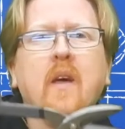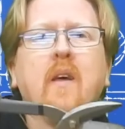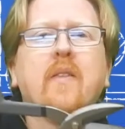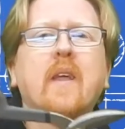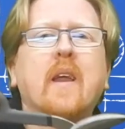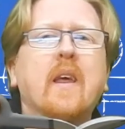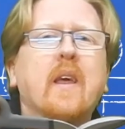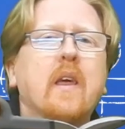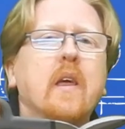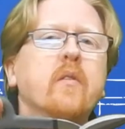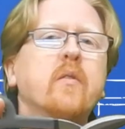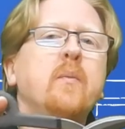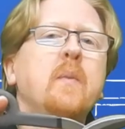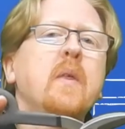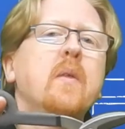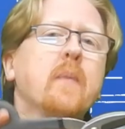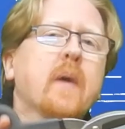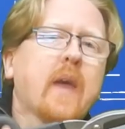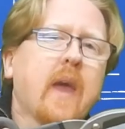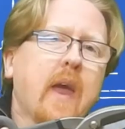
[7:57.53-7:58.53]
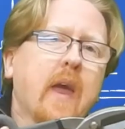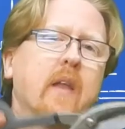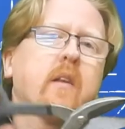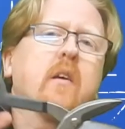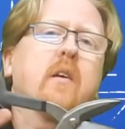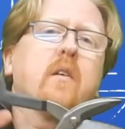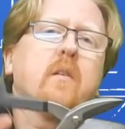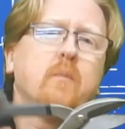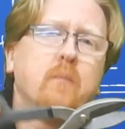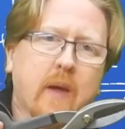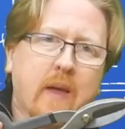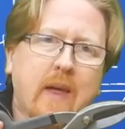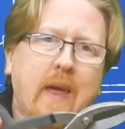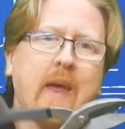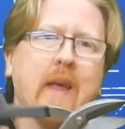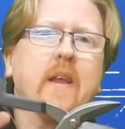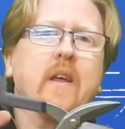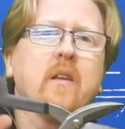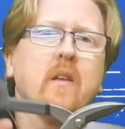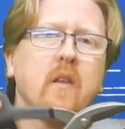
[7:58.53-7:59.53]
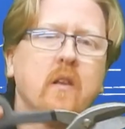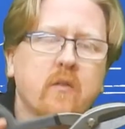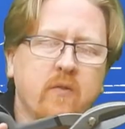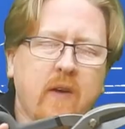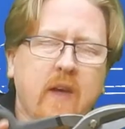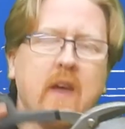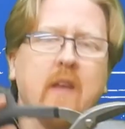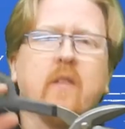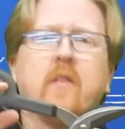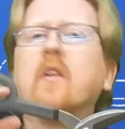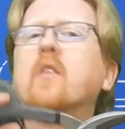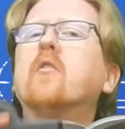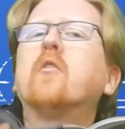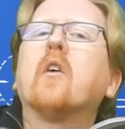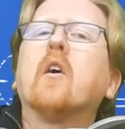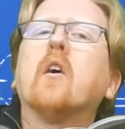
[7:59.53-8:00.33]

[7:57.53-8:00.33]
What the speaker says: that it gives me the mechanical advantage